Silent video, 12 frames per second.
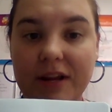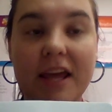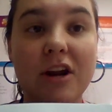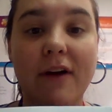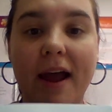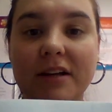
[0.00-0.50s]

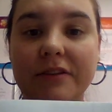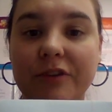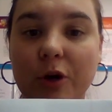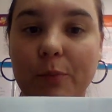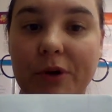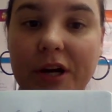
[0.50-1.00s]
interactive
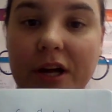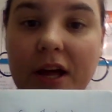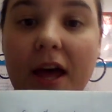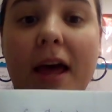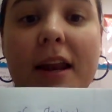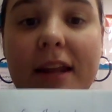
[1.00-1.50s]
notebook.
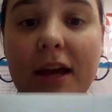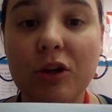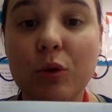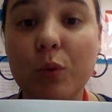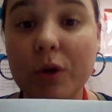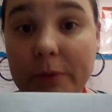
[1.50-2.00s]
Now,
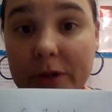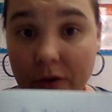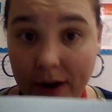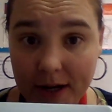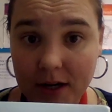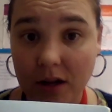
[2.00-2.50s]
you will be
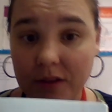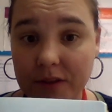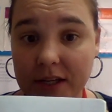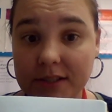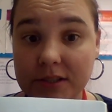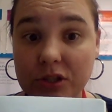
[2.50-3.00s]
graded on
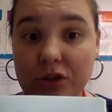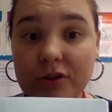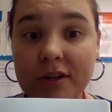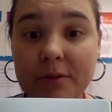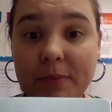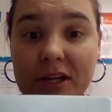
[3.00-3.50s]
these, so you
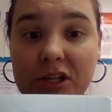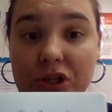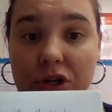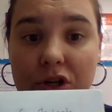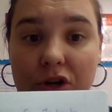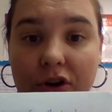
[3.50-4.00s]
need to make
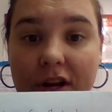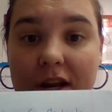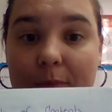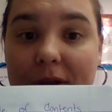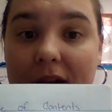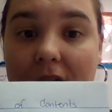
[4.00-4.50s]
sure you're
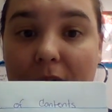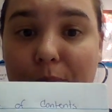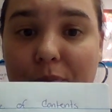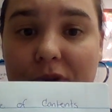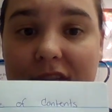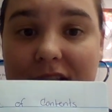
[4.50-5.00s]
keeping
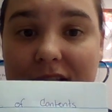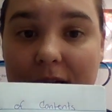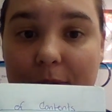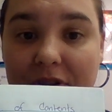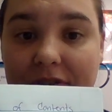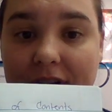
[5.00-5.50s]
up with the
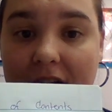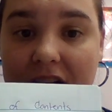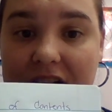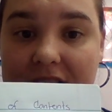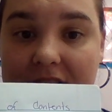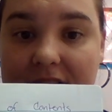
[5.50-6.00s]
table of
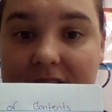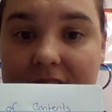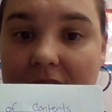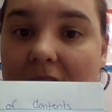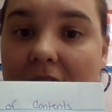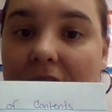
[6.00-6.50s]
contents.
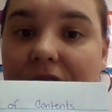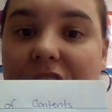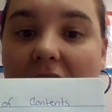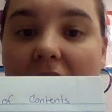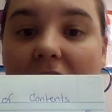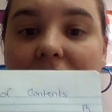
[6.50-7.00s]

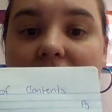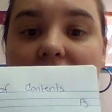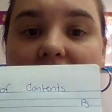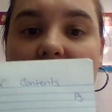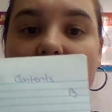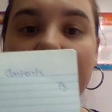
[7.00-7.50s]
The
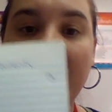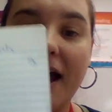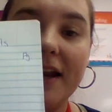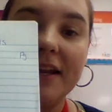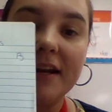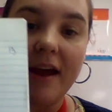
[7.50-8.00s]
other thing
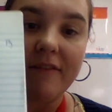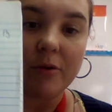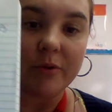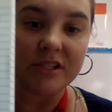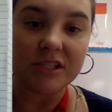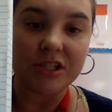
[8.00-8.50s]
I need
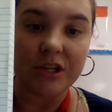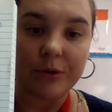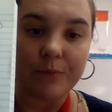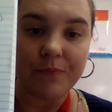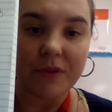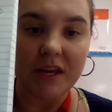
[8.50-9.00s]
everyone to
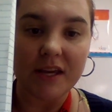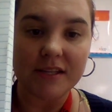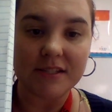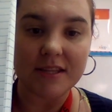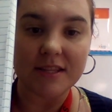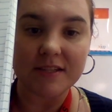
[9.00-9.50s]
do
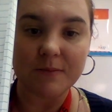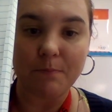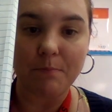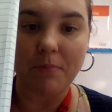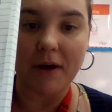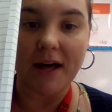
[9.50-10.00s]
is in this
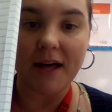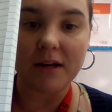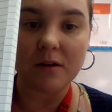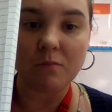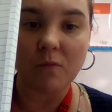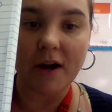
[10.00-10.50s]

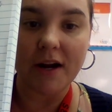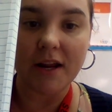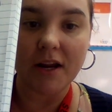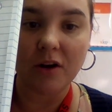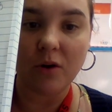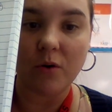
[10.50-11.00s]
bottom
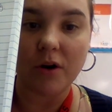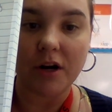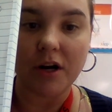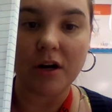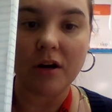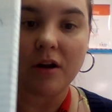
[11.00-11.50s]
right-hand
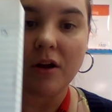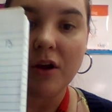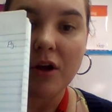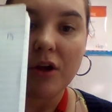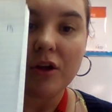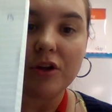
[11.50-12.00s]
corner,
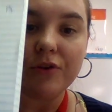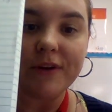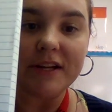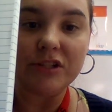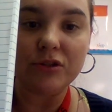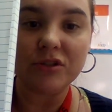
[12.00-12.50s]
you
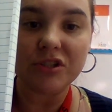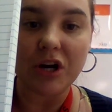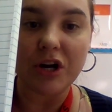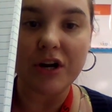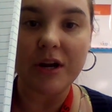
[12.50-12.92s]
need to start